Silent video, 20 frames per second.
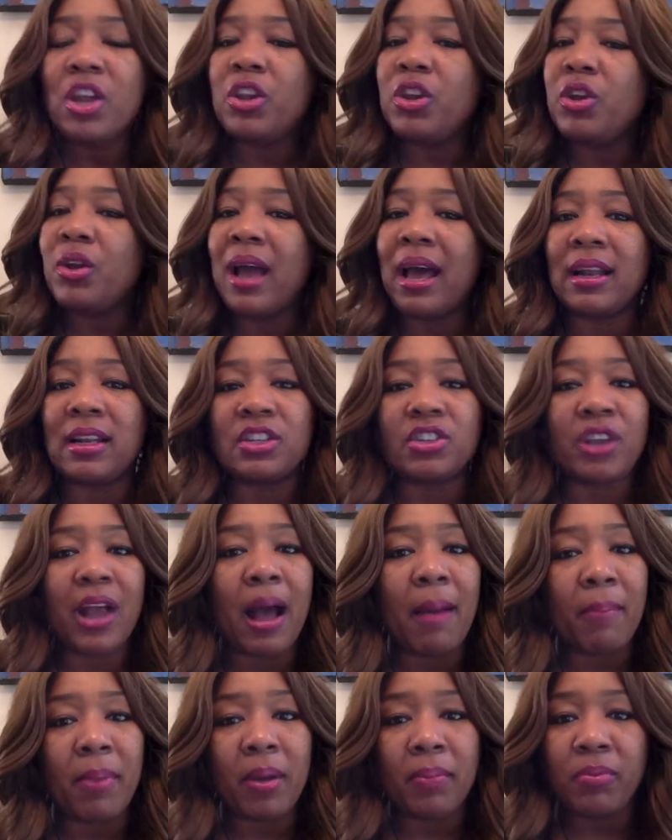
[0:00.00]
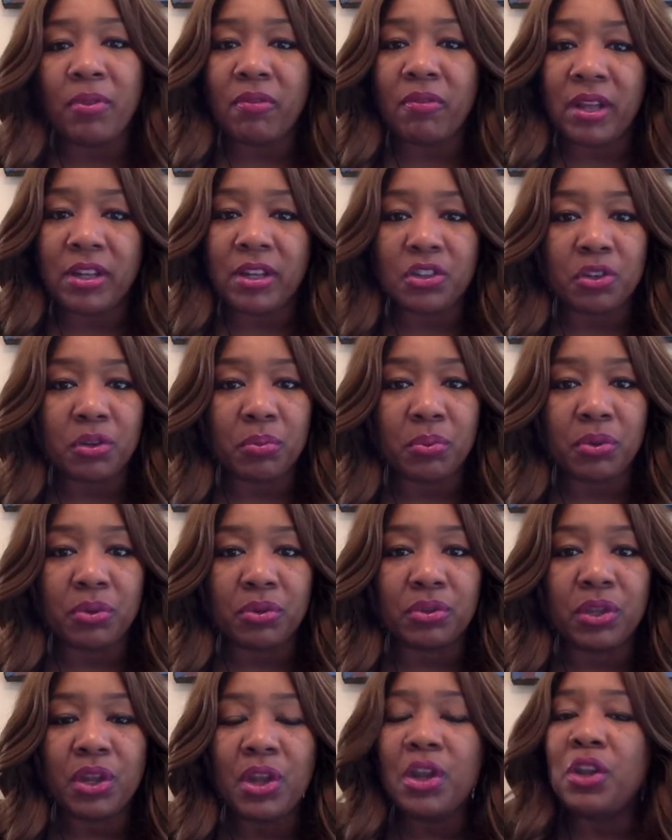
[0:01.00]
You got to chop up the
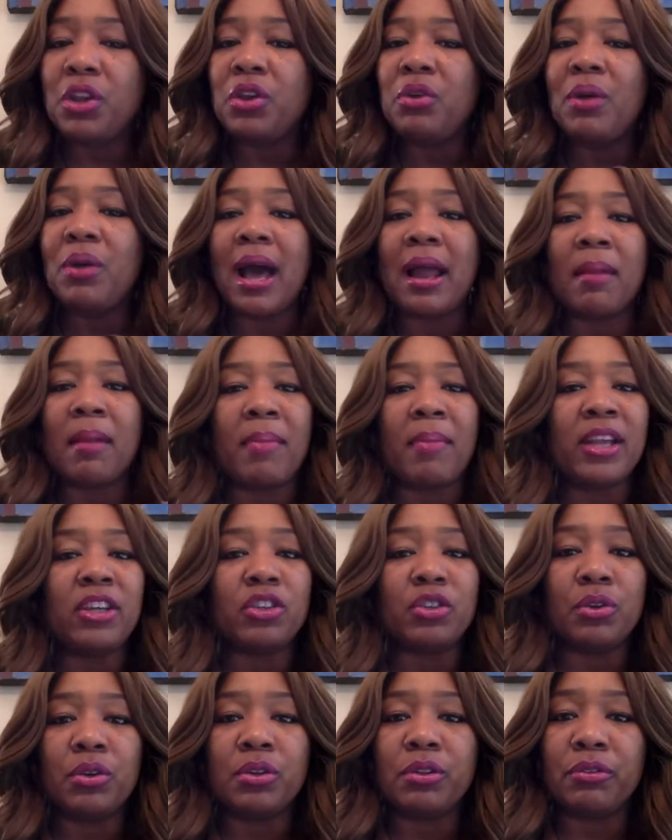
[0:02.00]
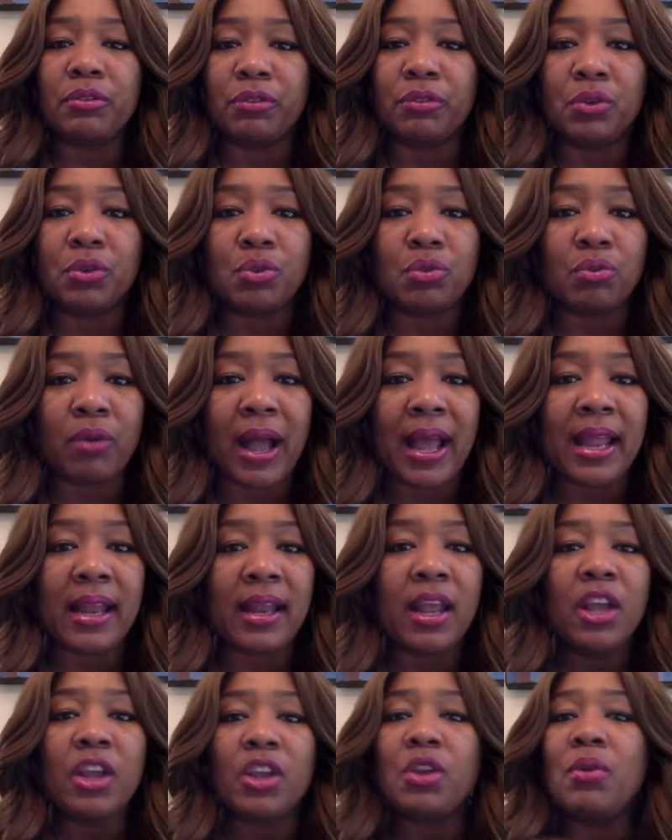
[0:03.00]
vegetables. You got to make sure the fruit's right.
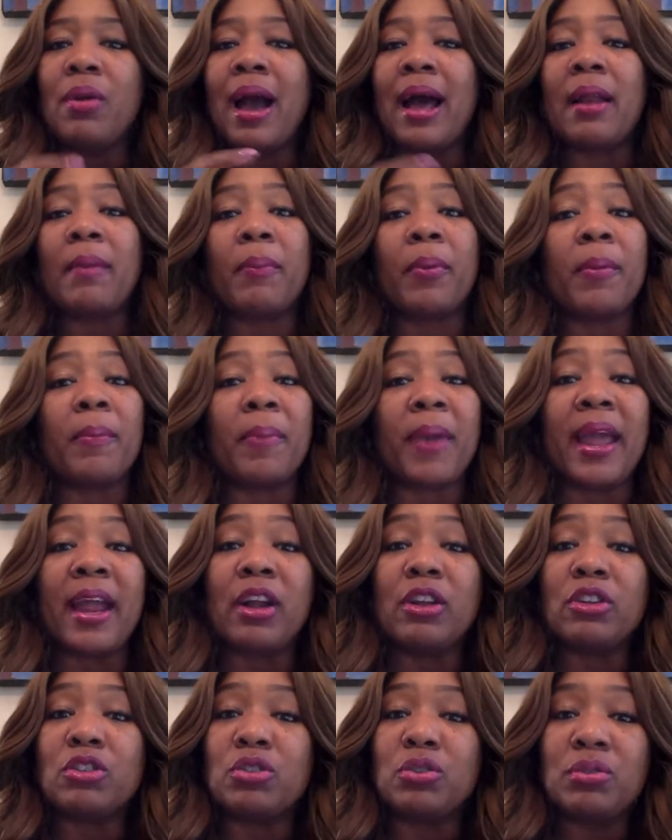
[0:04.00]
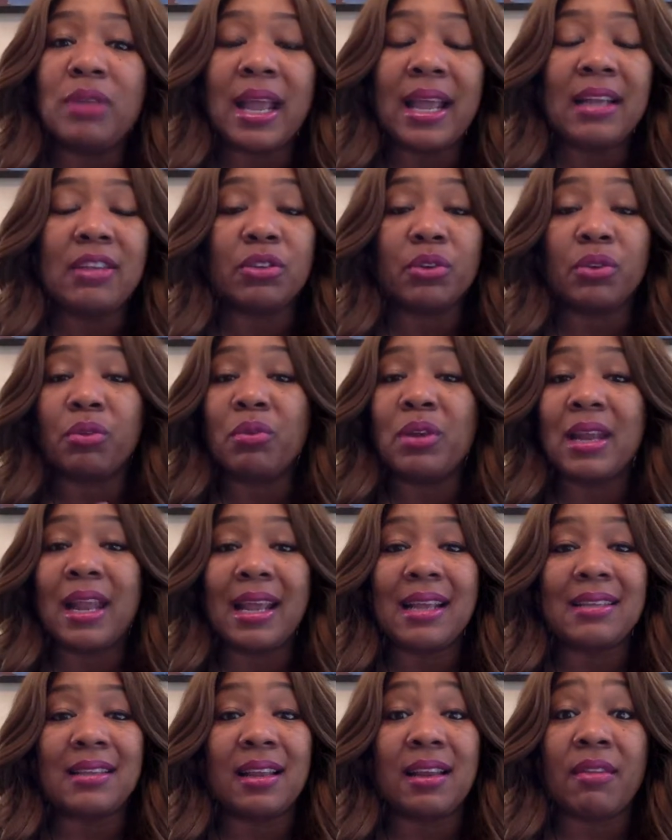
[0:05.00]
You got to prepare 2 days or 3
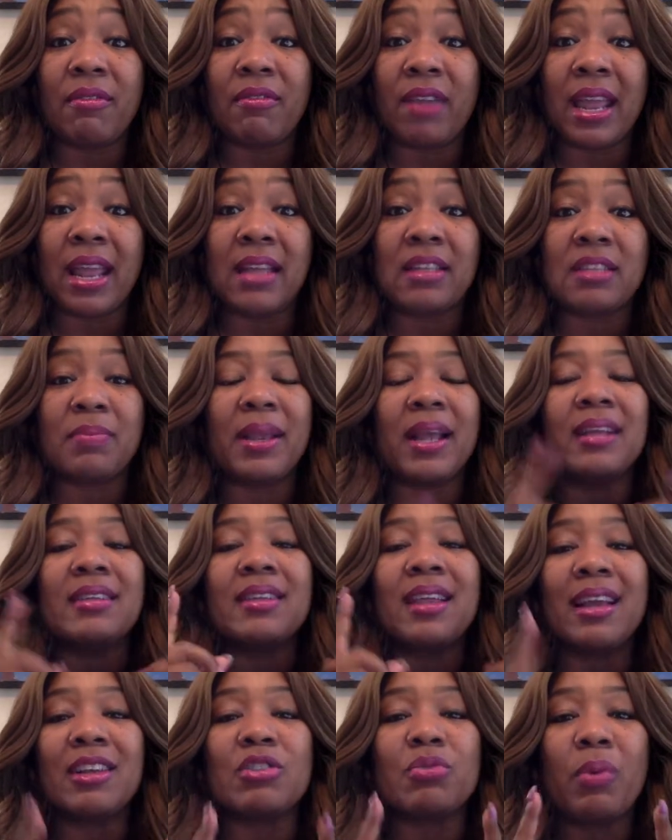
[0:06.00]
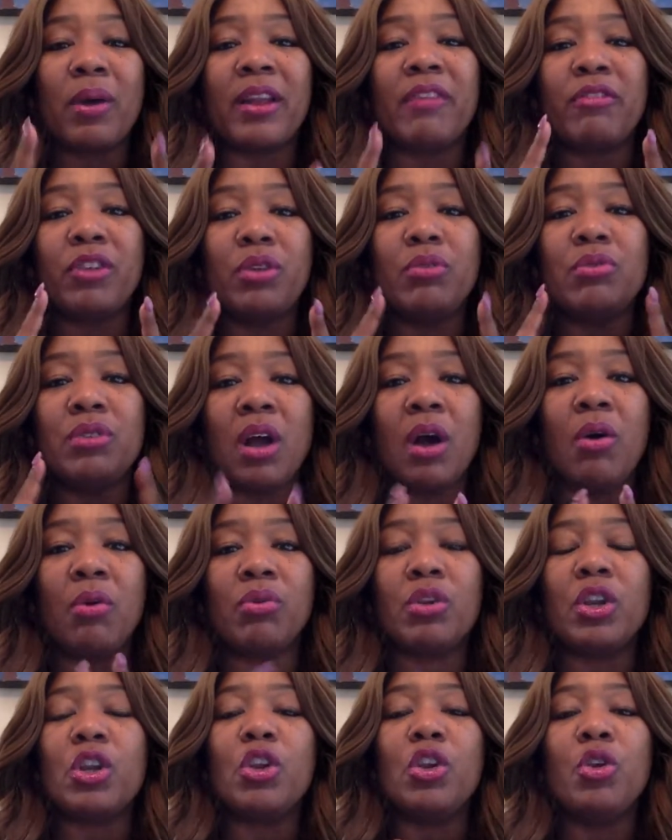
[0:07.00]
days in advance, because guess what? If you don't,
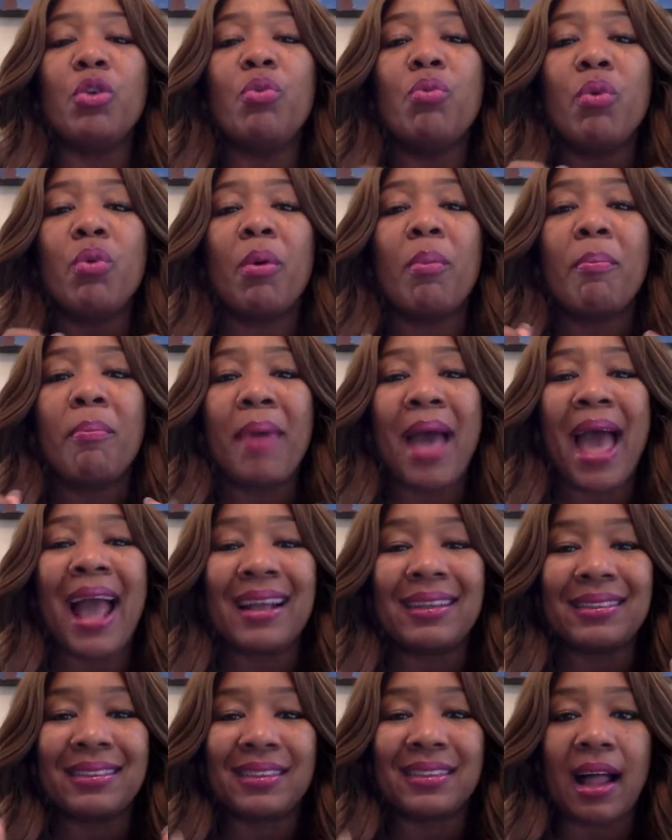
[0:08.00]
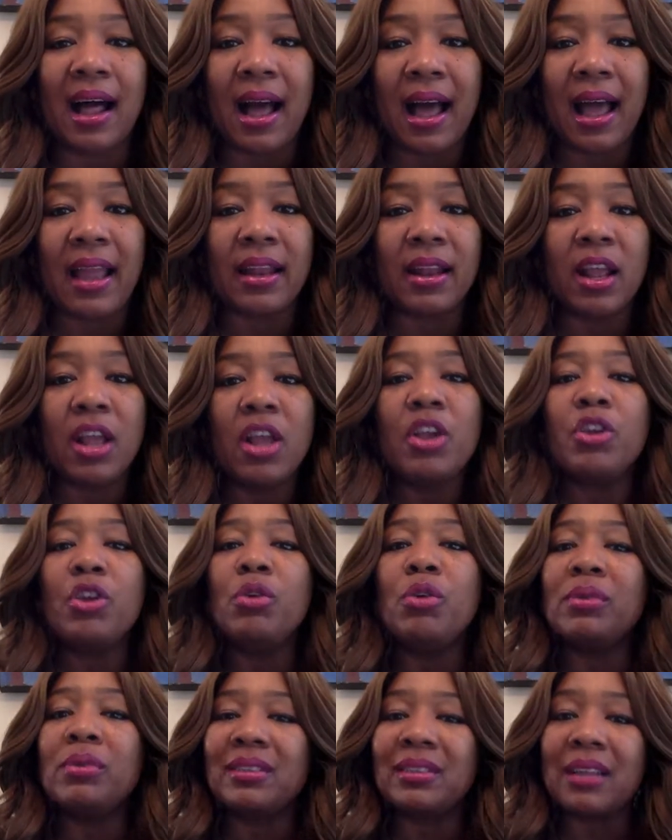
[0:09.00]
you will backslide. You
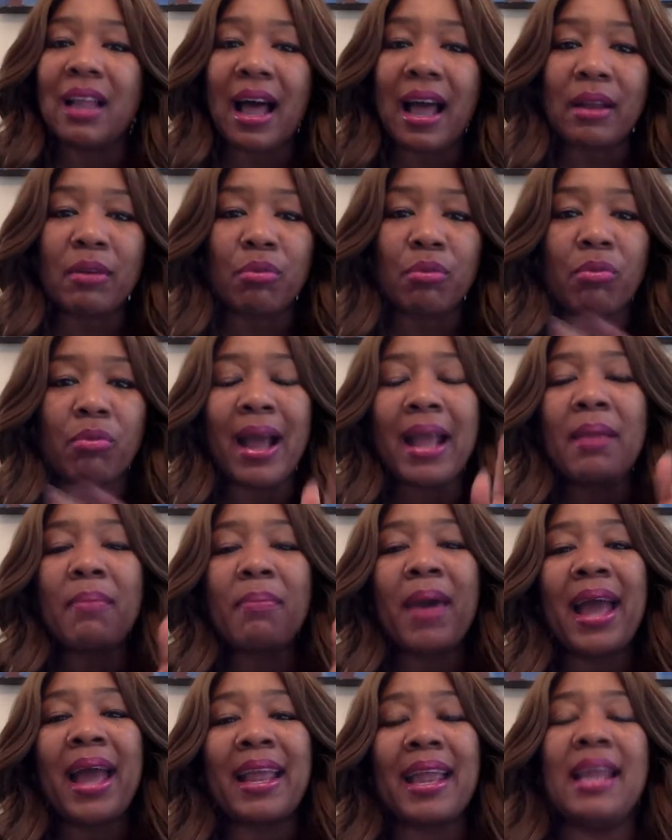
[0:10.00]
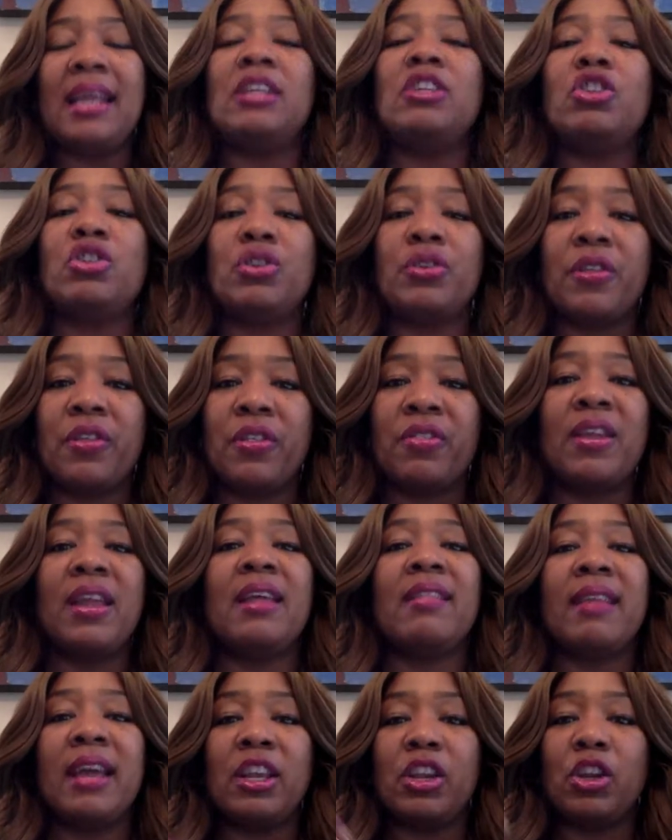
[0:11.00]
will slide right back into the thing
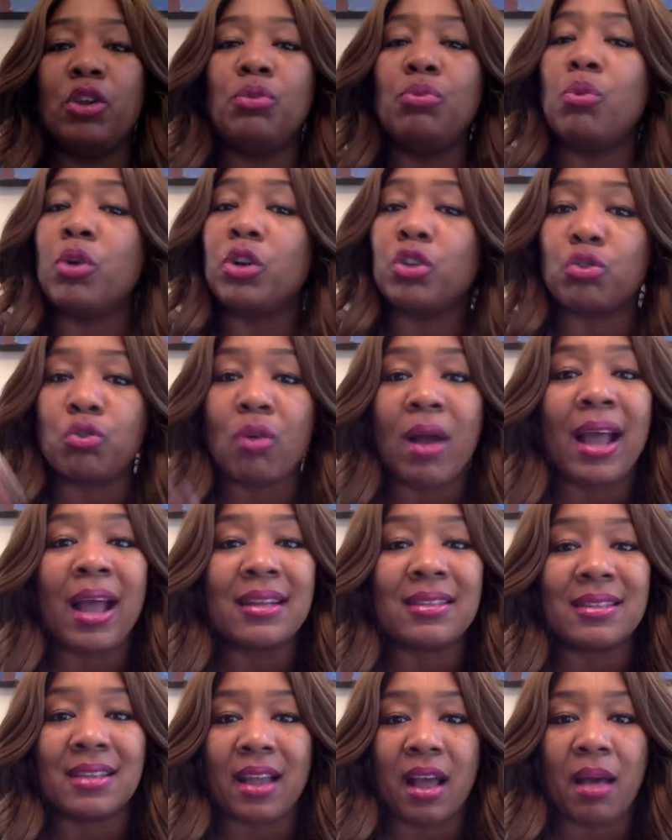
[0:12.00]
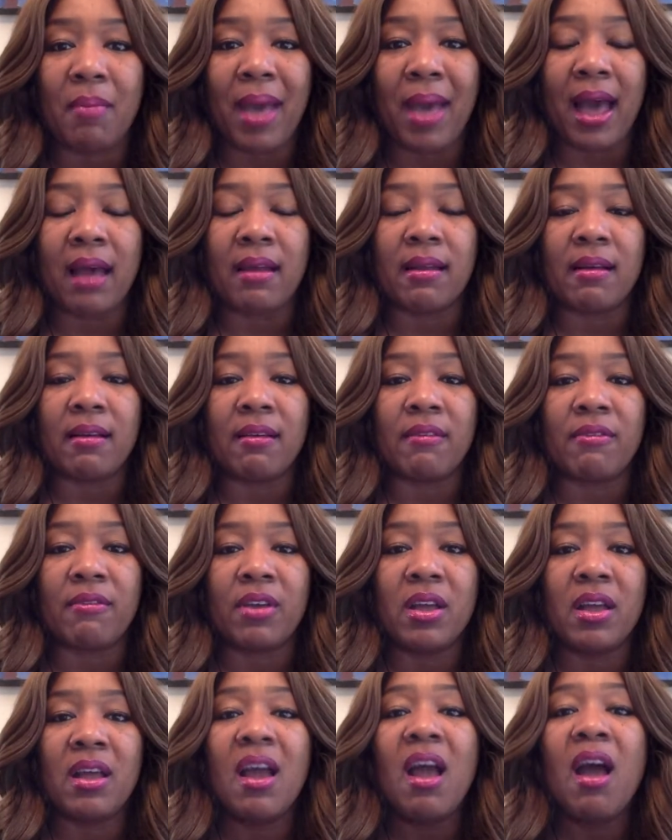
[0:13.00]
that you were trying to come out of.
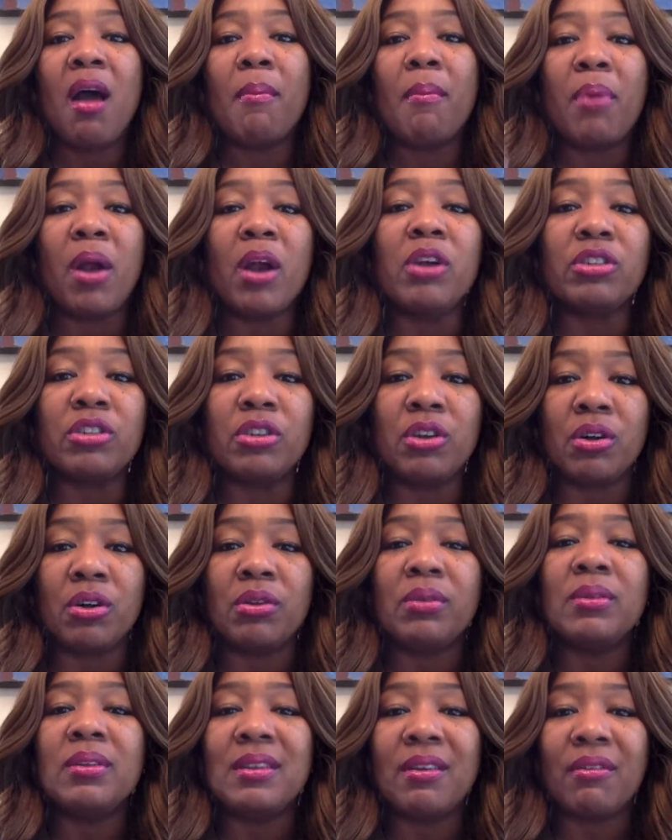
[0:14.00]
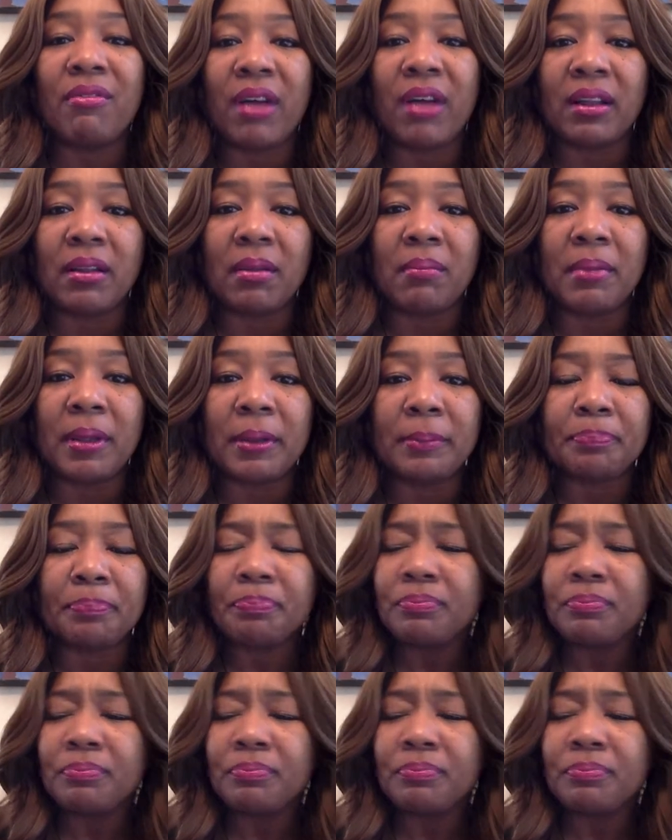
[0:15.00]
Personal development.